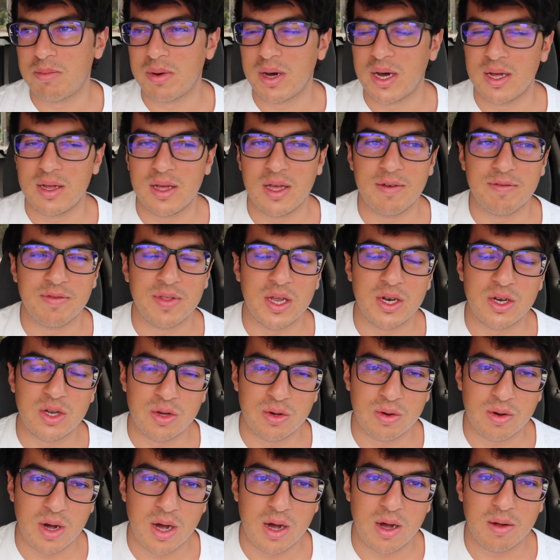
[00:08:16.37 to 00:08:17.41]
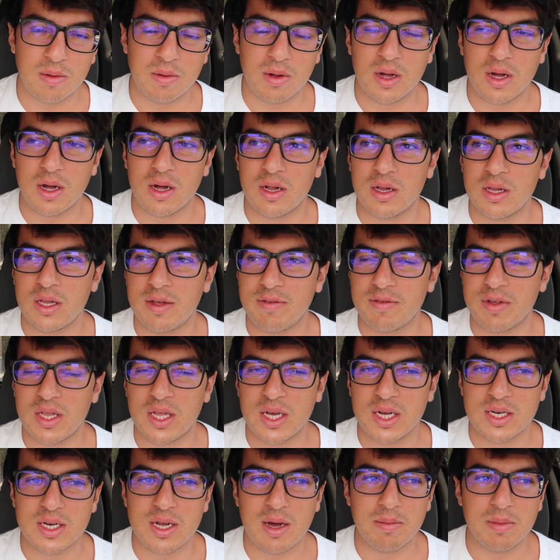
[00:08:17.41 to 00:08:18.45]
but if they do, I'll, I'll leave a
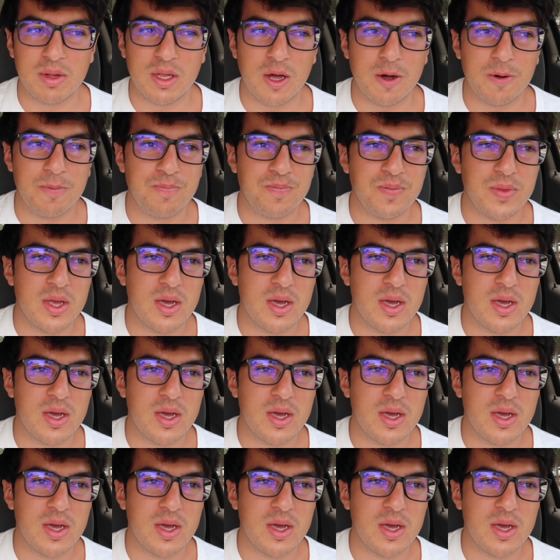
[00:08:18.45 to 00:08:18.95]
link down below.